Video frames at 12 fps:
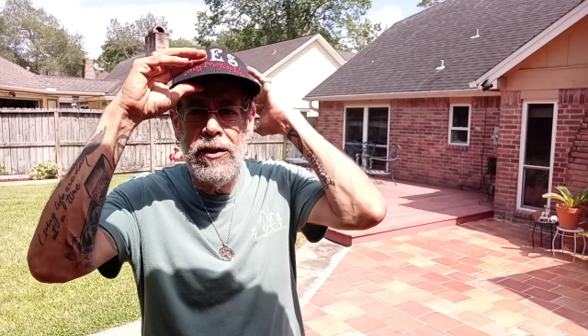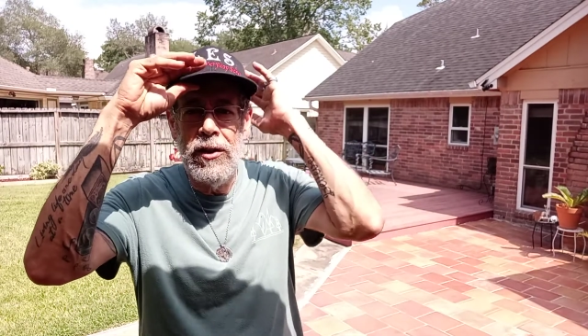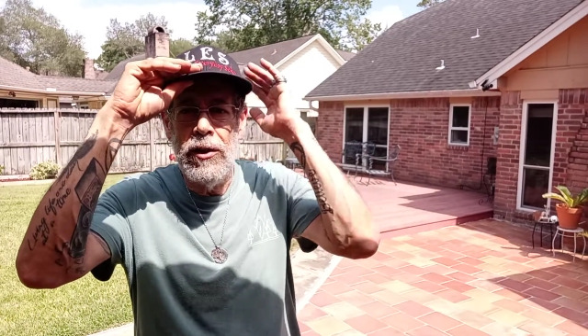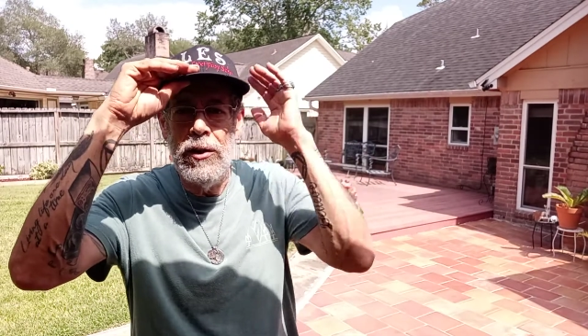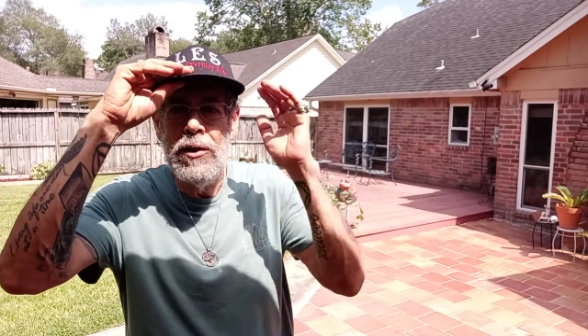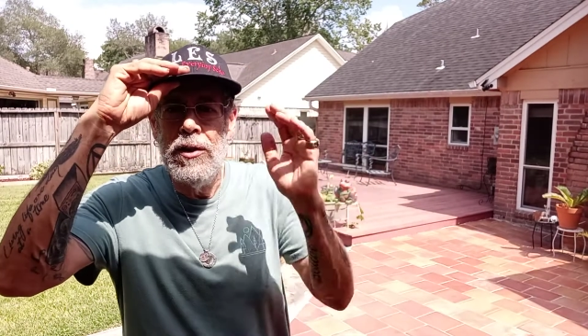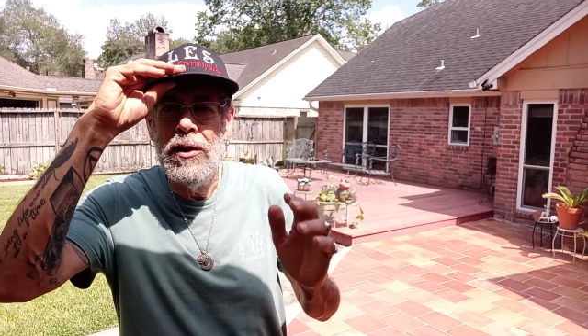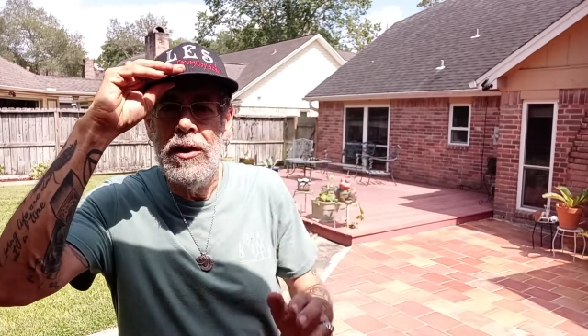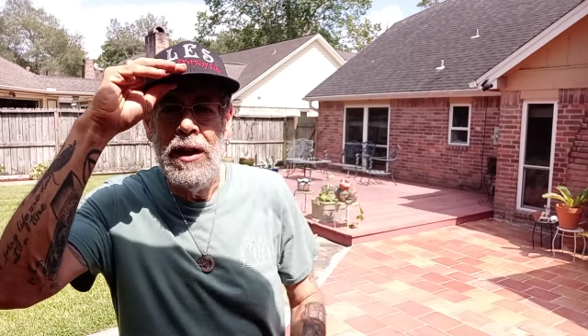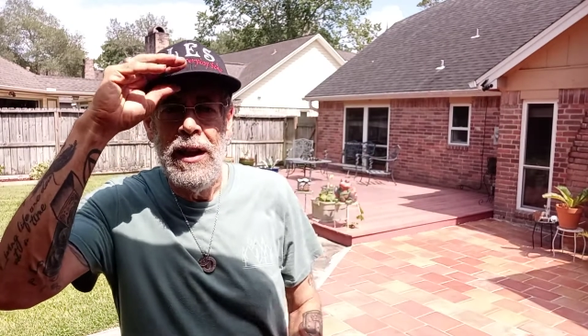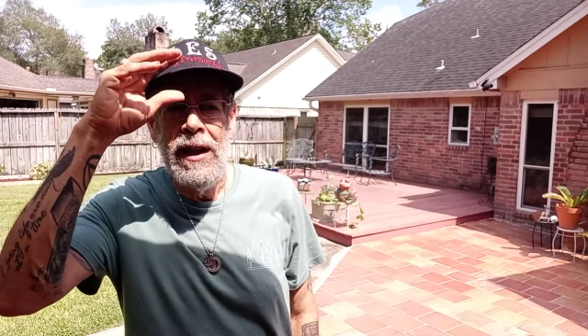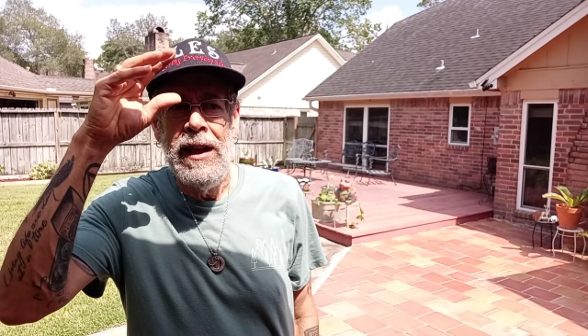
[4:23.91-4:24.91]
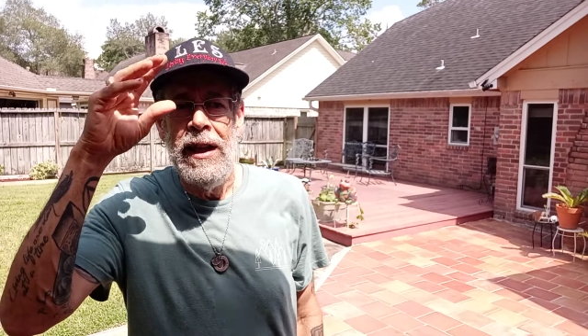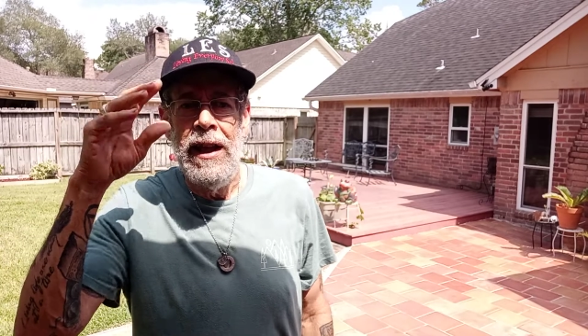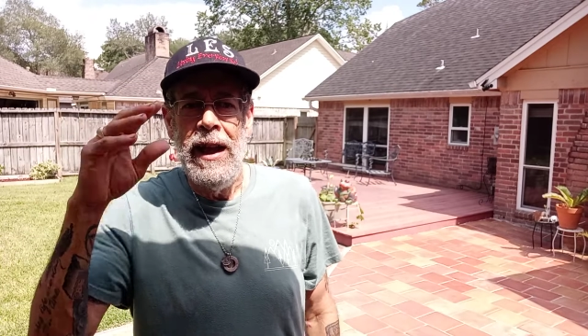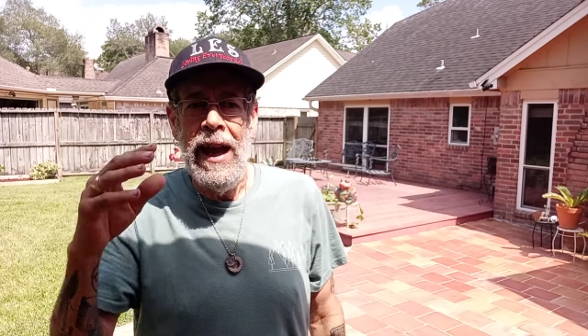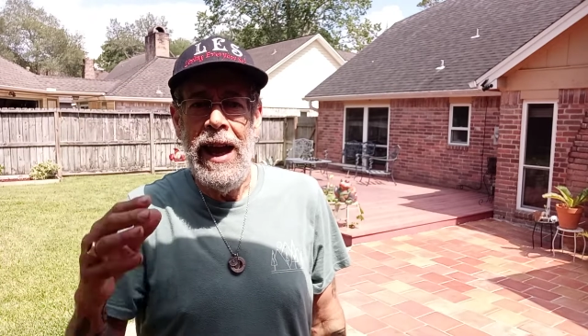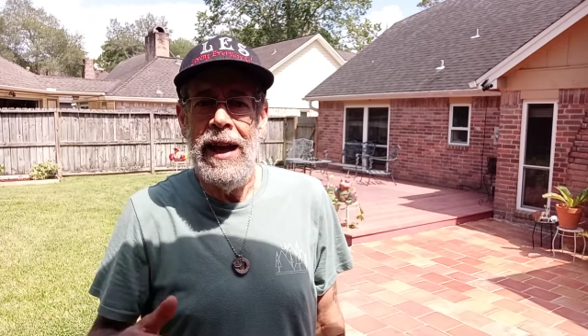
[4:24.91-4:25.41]
to
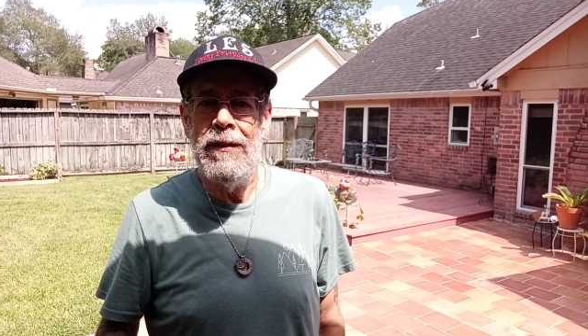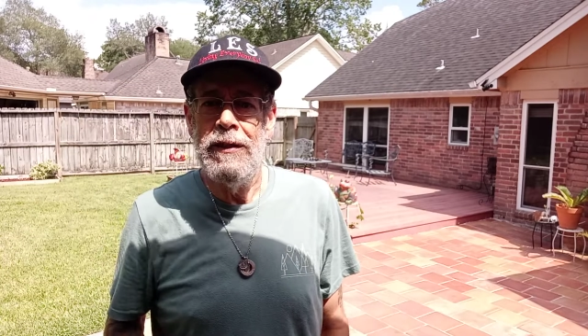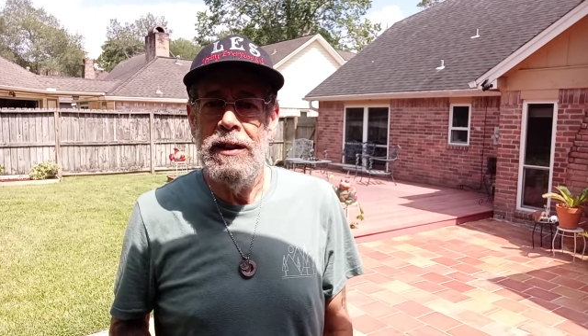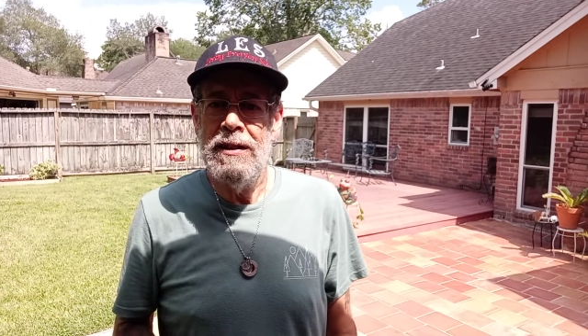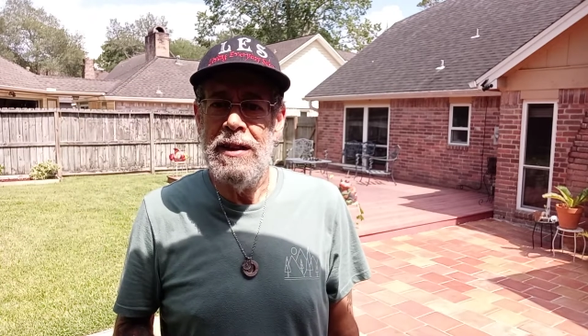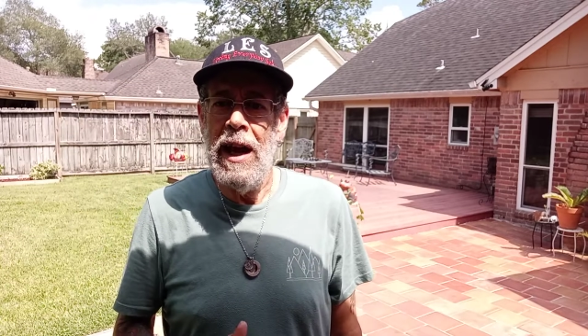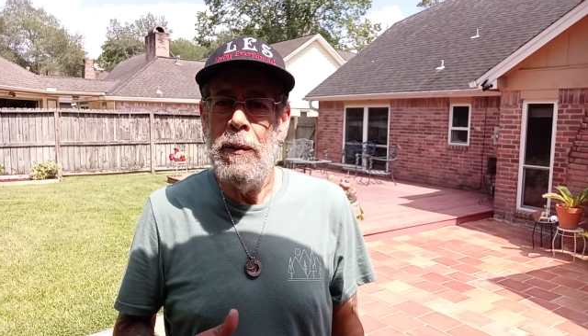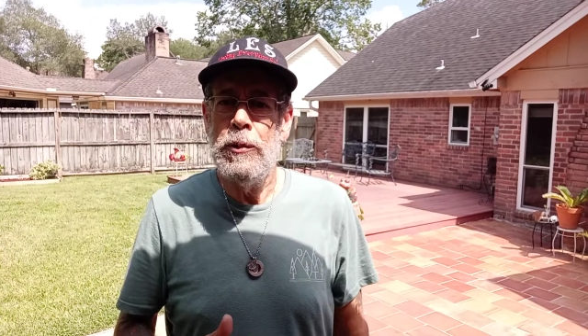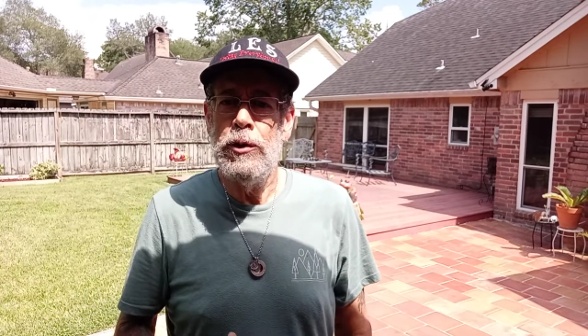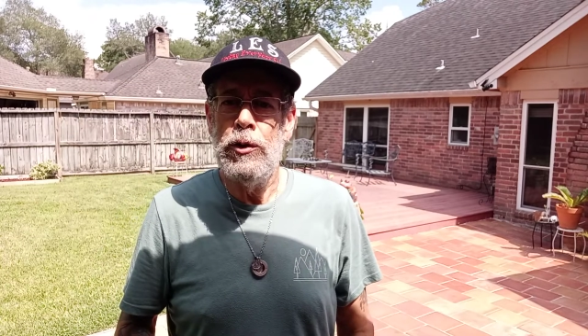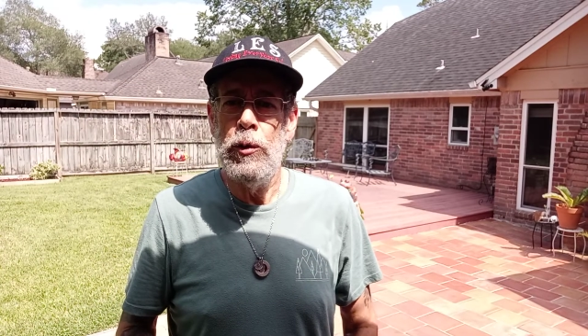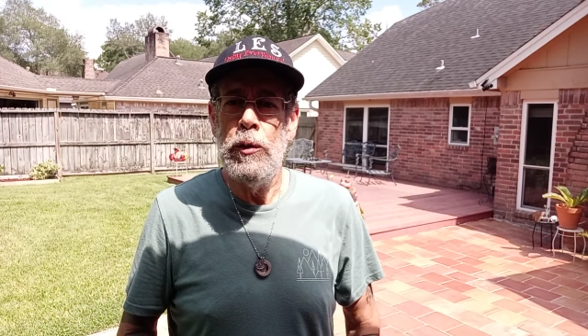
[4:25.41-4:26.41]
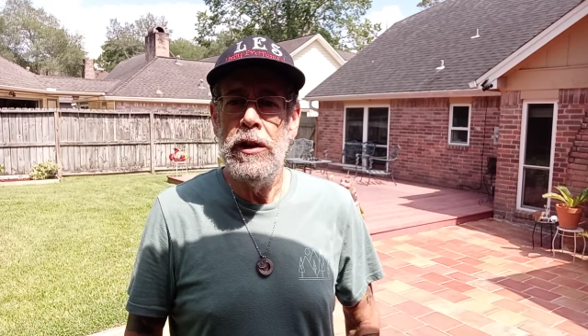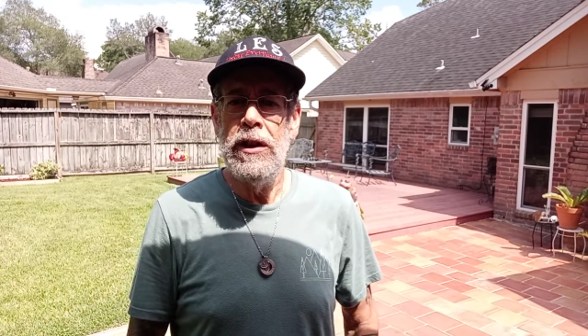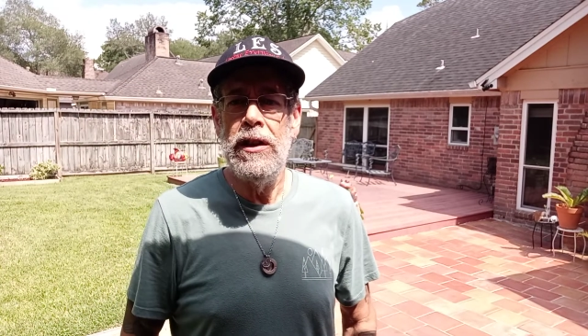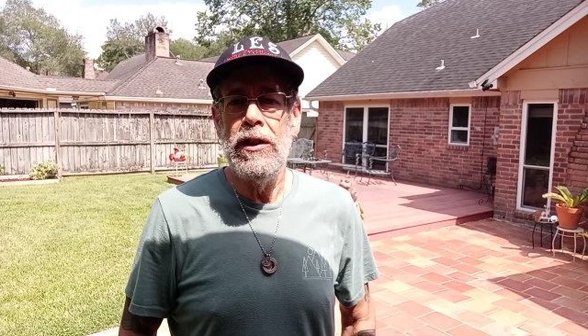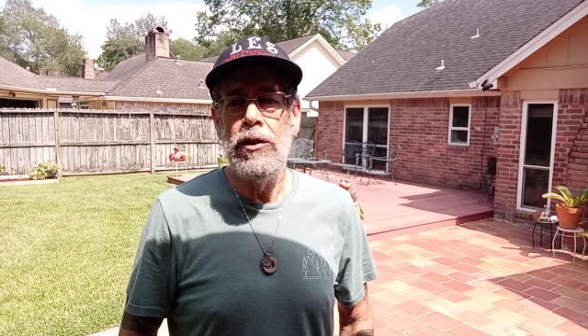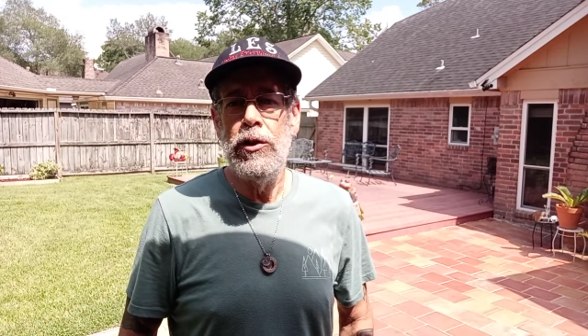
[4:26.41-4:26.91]
have this
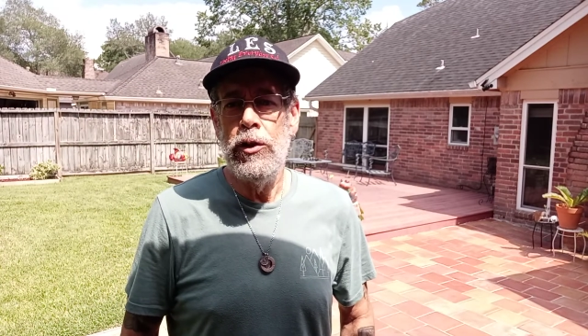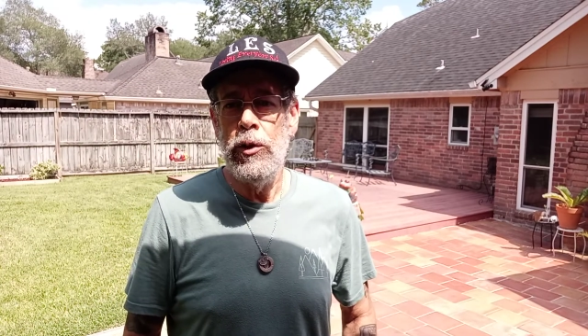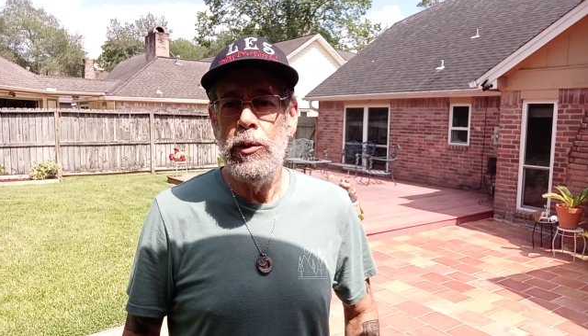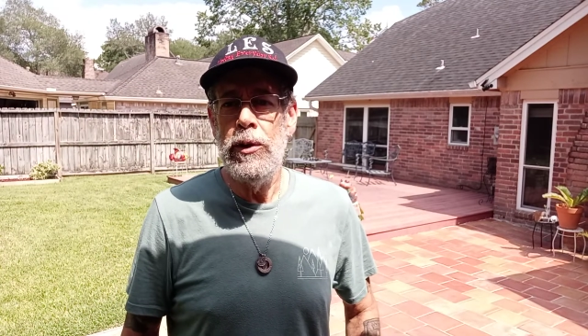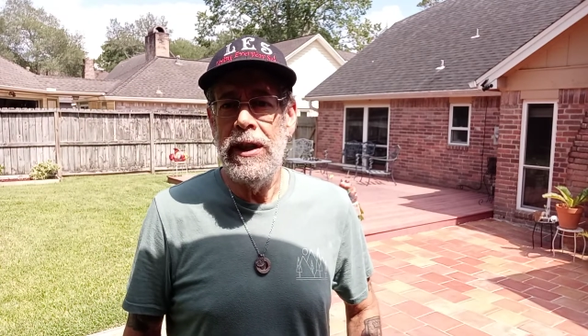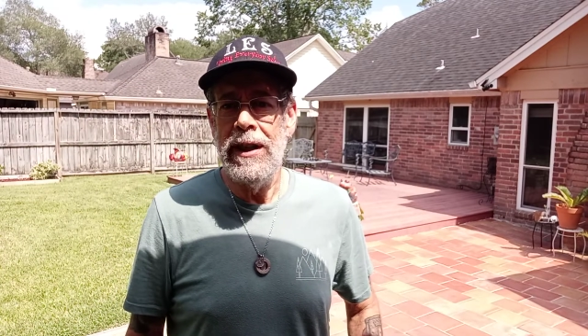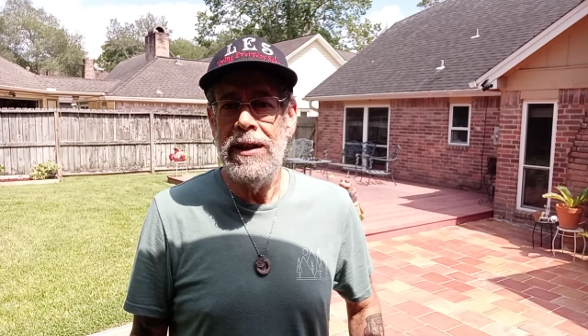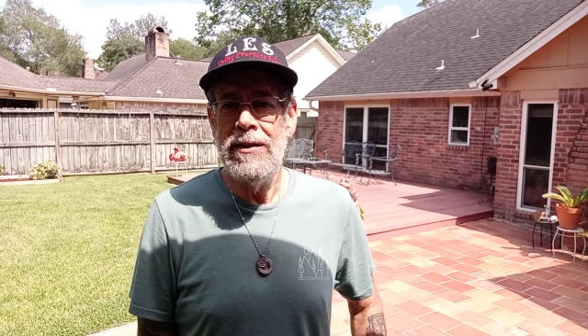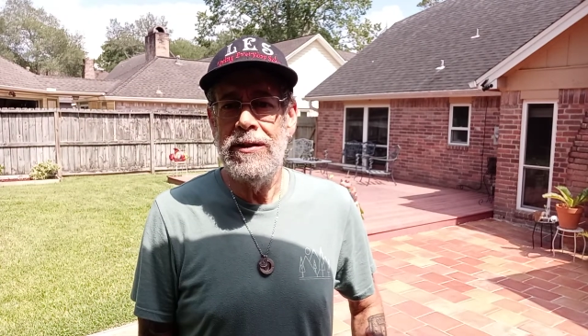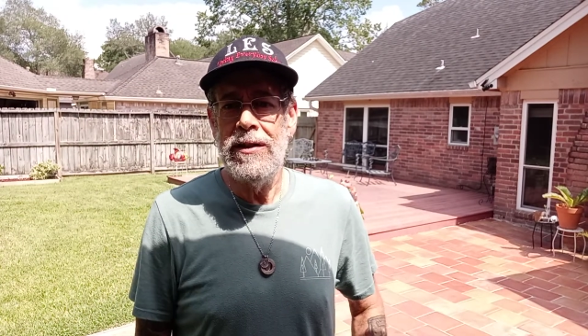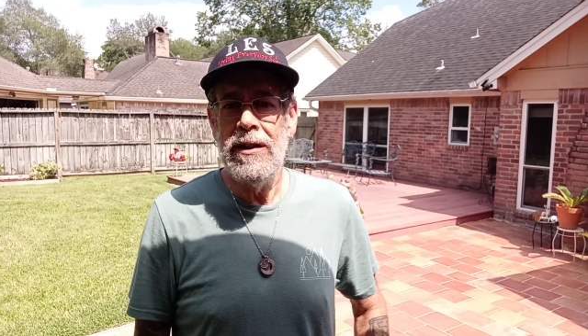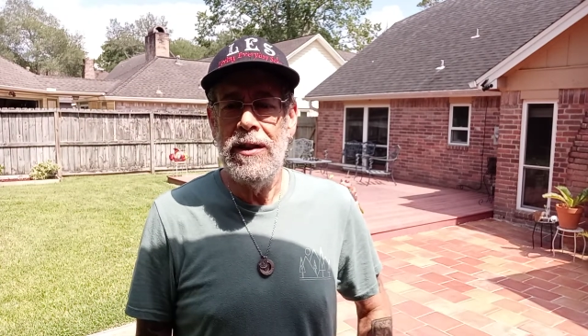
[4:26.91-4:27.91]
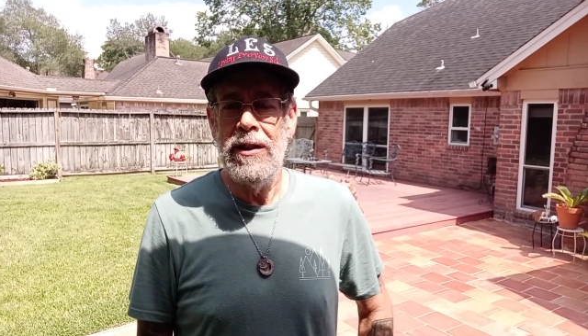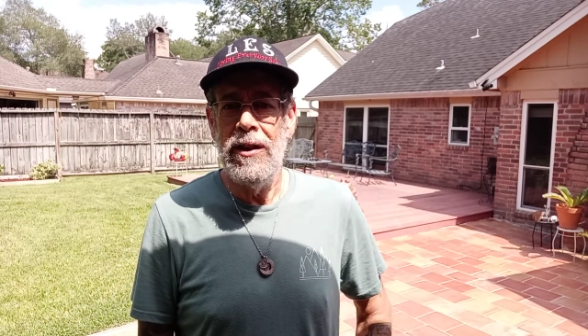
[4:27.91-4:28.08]
opportunity to do things.